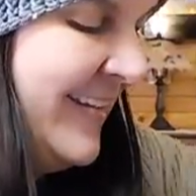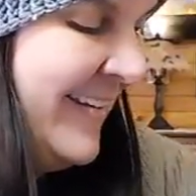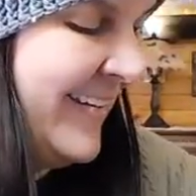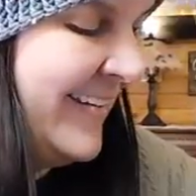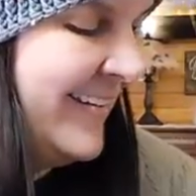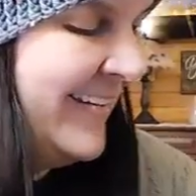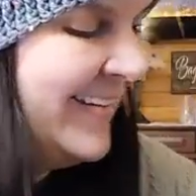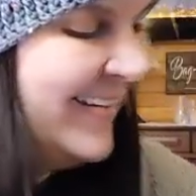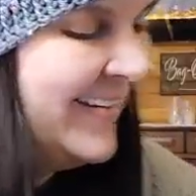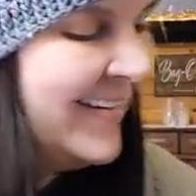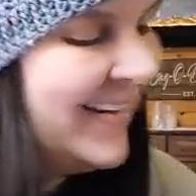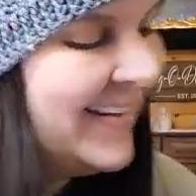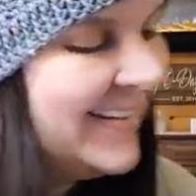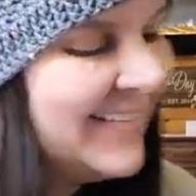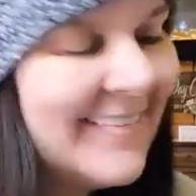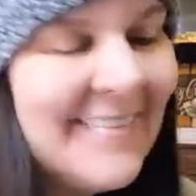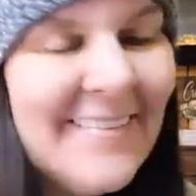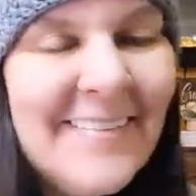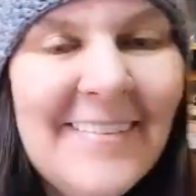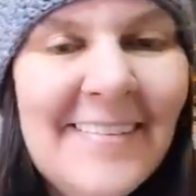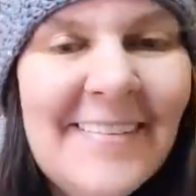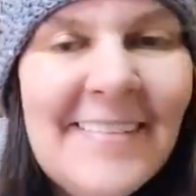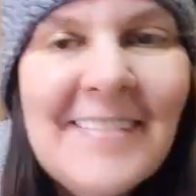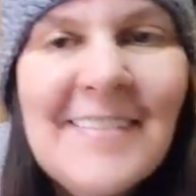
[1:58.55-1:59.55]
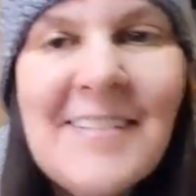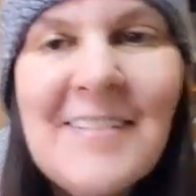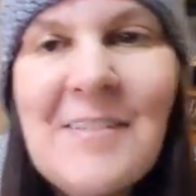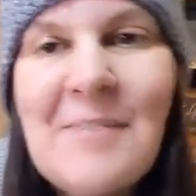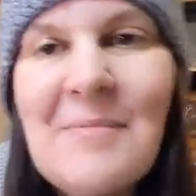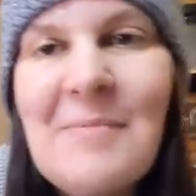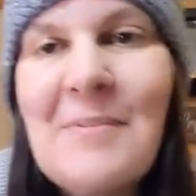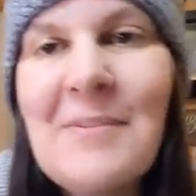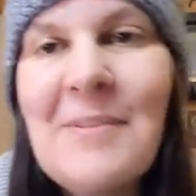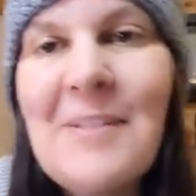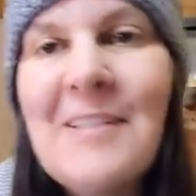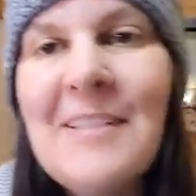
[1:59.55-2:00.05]
I'm, I'm
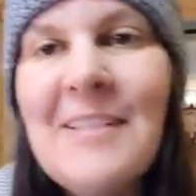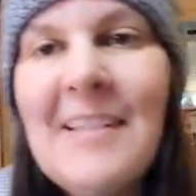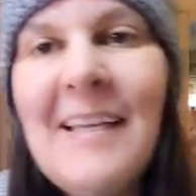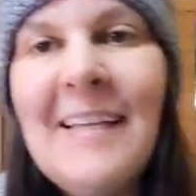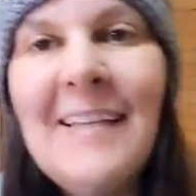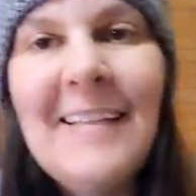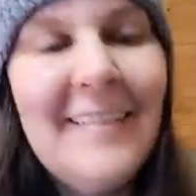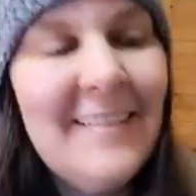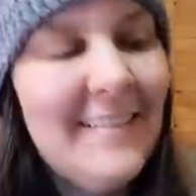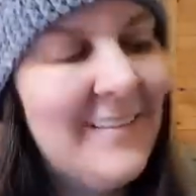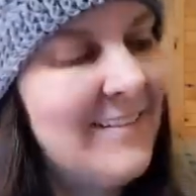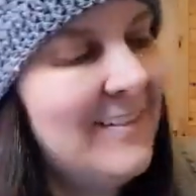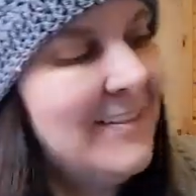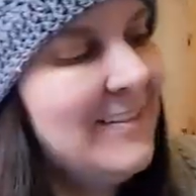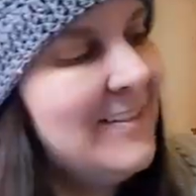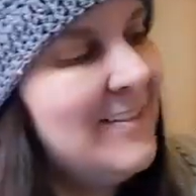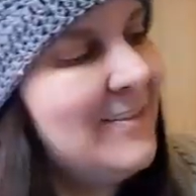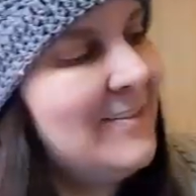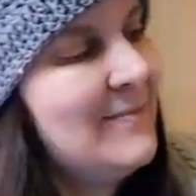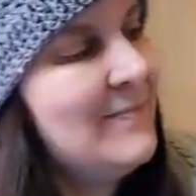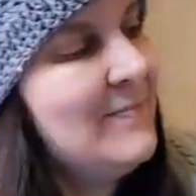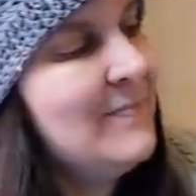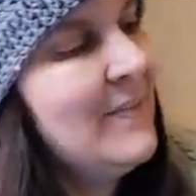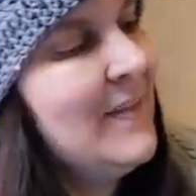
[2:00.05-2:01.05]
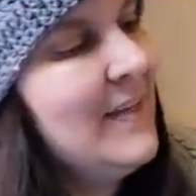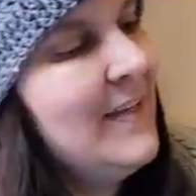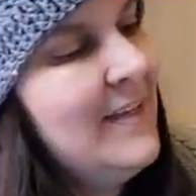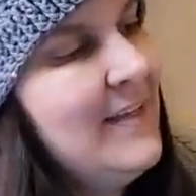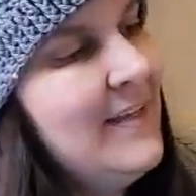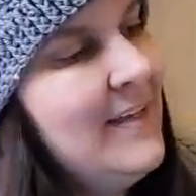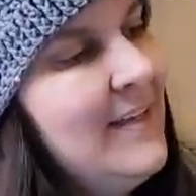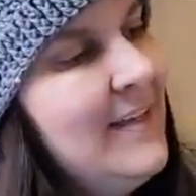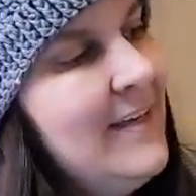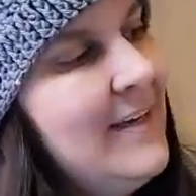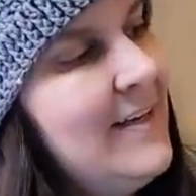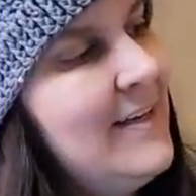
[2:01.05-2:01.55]
excited to show you.
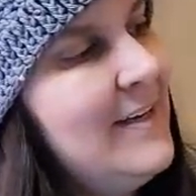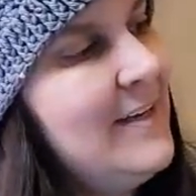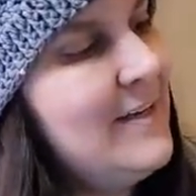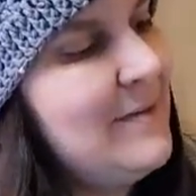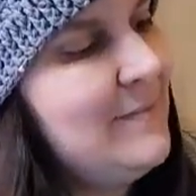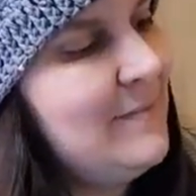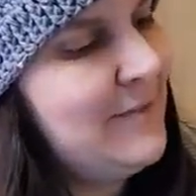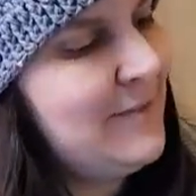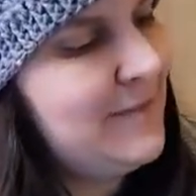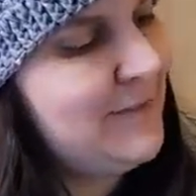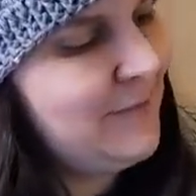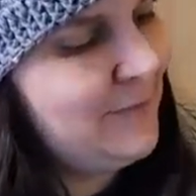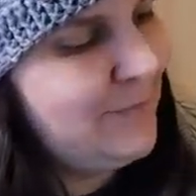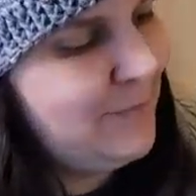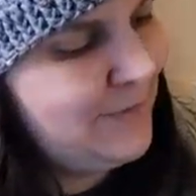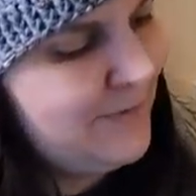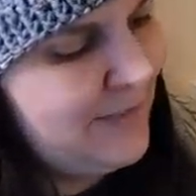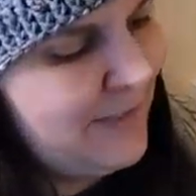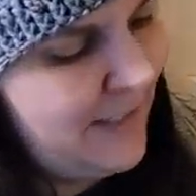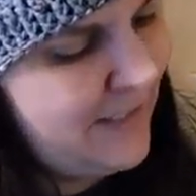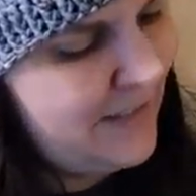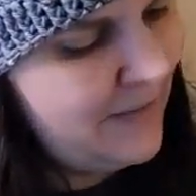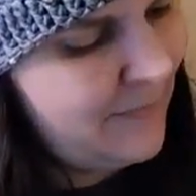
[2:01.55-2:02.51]
Um, so we'll talk